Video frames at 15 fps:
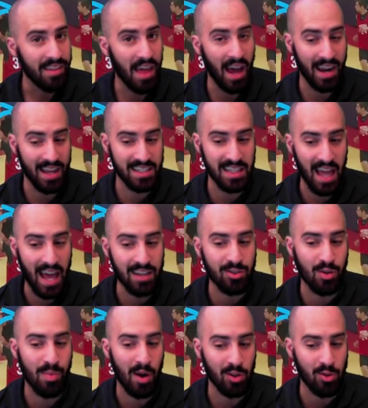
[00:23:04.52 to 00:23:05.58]
that his
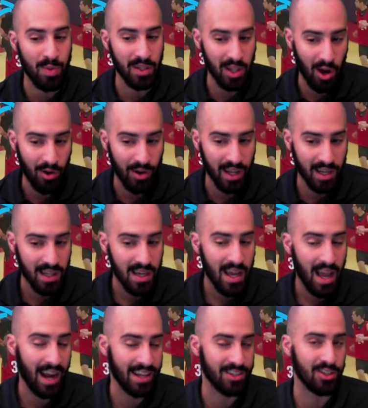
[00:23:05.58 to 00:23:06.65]
legs are about to be loaded
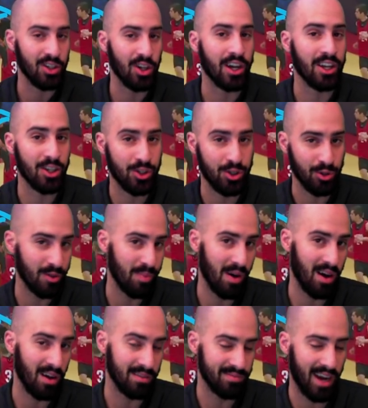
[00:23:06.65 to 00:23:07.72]
and he's looking to shoot the
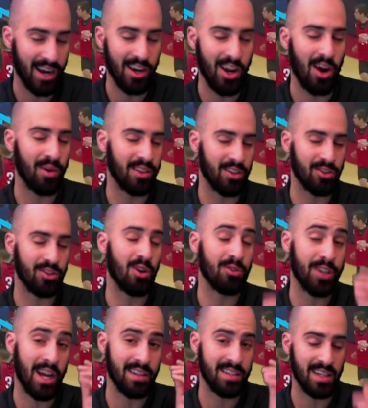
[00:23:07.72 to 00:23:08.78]
ball. I know it. There's no
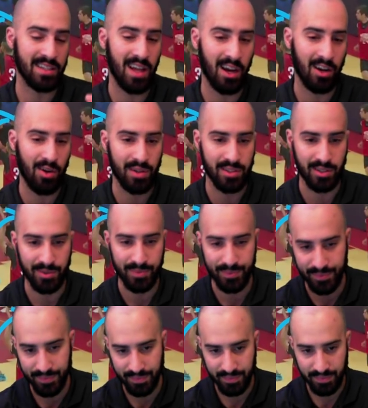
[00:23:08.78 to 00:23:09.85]
chance that he's not going to.
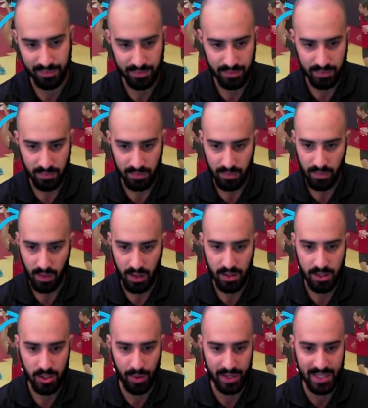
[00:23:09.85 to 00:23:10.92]

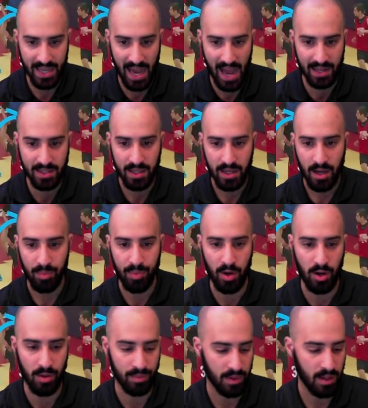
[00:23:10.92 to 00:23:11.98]
So he attacks.
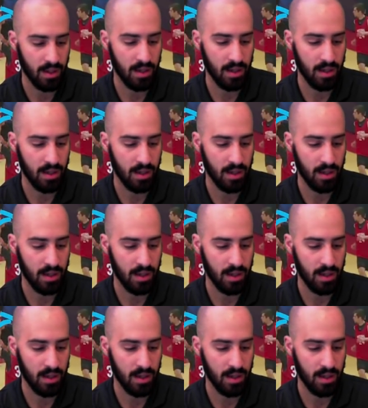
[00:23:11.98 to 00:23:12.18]
Boom.